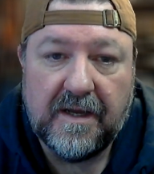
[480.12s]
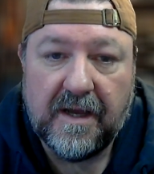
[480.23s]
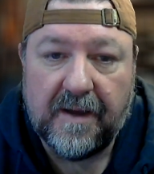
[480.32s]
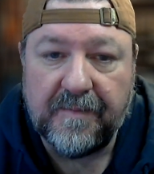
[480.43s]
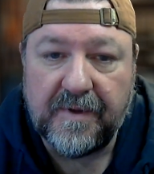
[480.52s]

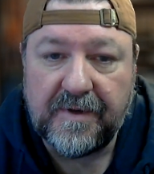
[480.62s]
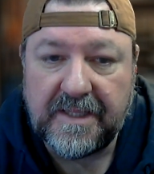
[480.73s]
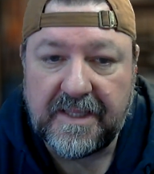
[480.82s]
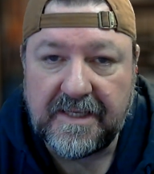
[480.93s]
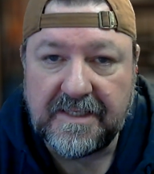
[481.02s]
I'm learning
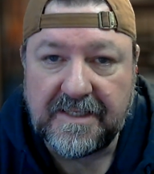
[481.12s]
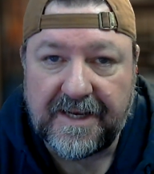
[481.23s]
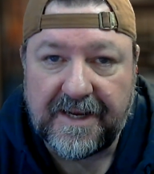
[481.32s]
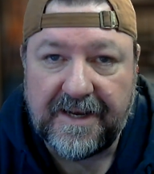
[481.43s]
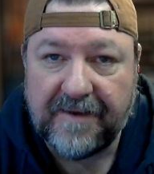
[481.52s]
things that
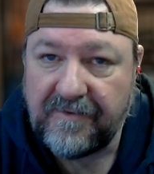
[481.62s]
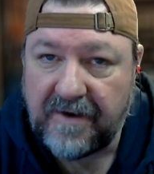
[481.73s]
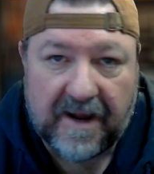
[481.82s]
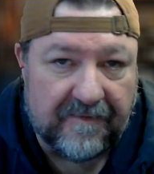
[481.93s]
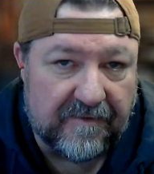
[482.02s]
I
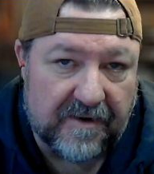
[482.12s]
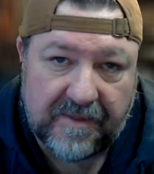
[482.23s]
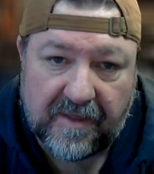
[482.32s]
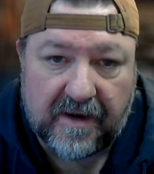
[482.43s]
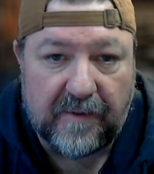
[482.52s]
never ever
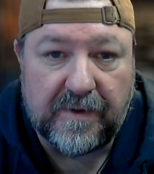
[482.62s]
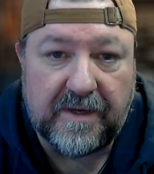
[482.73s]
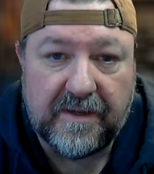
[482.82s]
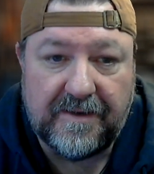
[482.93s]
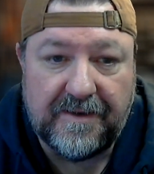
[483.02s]
thought I would
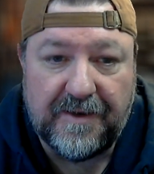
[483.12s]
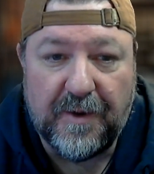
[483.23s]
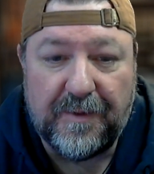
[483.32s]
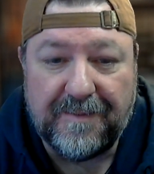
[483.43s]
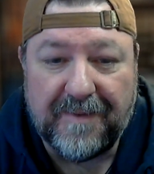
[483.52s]

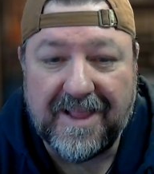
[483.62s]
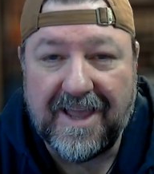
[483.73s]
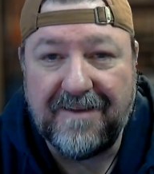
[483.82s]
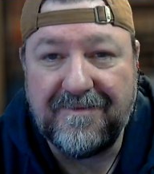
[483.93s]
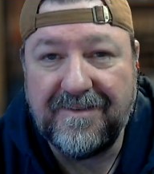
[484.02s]
know in my
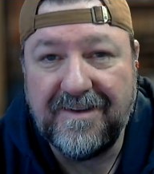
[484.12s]
life.